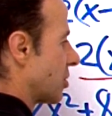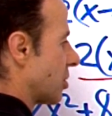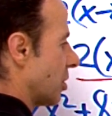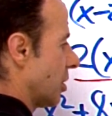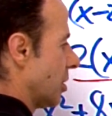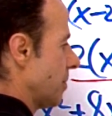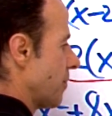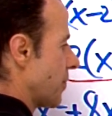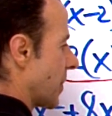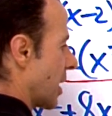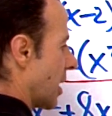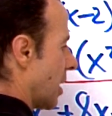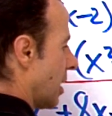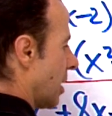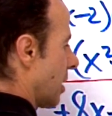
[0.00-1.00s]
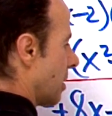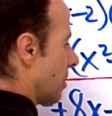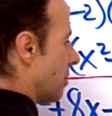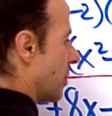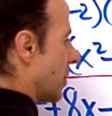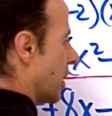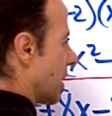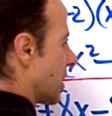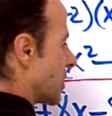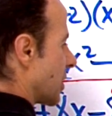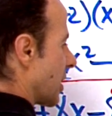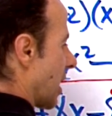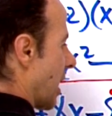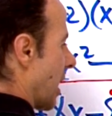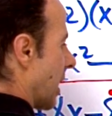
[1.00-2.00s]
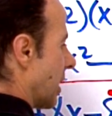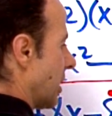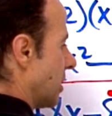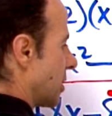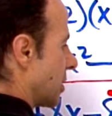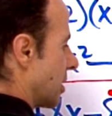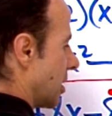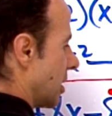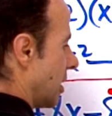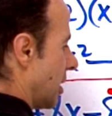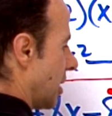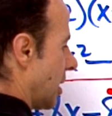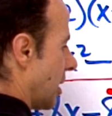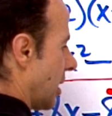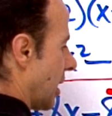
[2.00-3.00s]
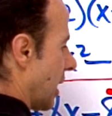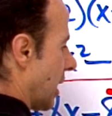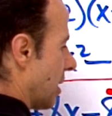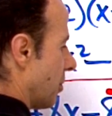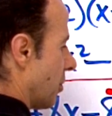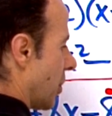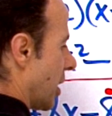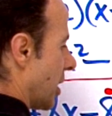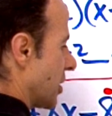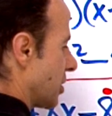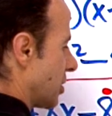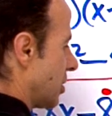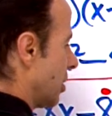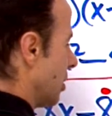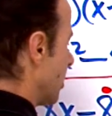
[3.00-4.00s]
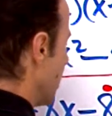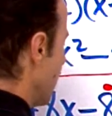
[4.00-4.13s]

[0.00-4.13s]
term. Minus 8 and minus 2.